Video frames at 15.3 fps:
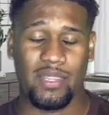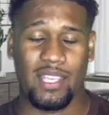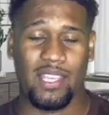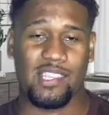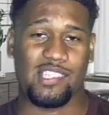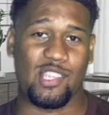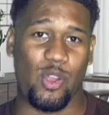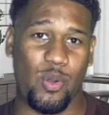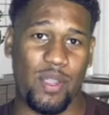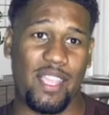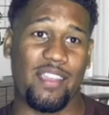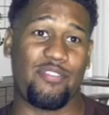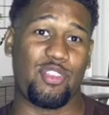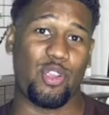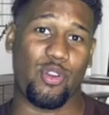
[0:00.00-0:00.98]
So
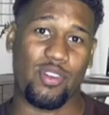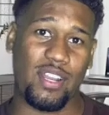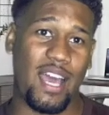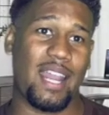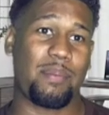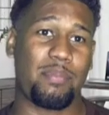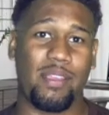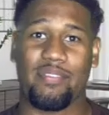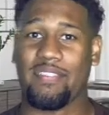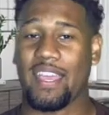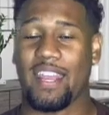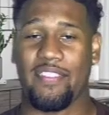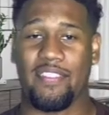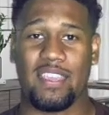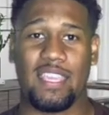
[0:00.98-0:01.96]
if you're not a big
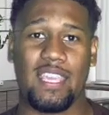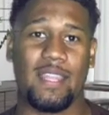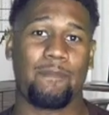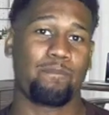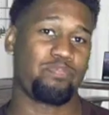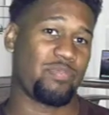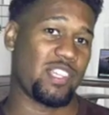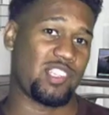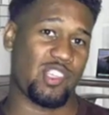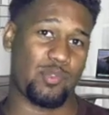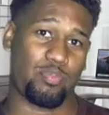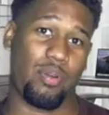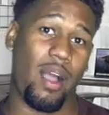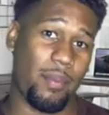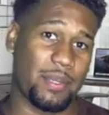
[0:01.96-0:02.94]
fan of the heat, this is
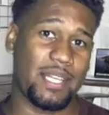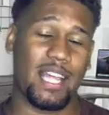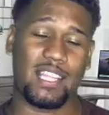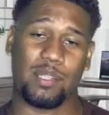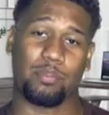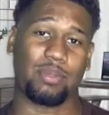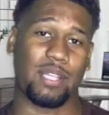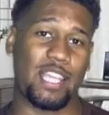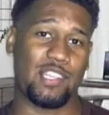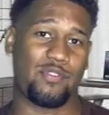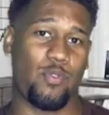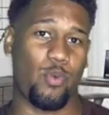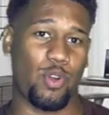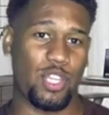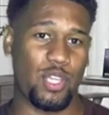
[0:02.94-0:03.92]
probably not the place
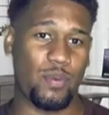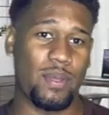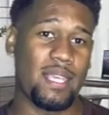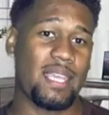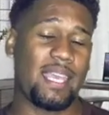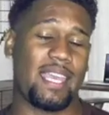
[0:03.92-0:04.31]
for you.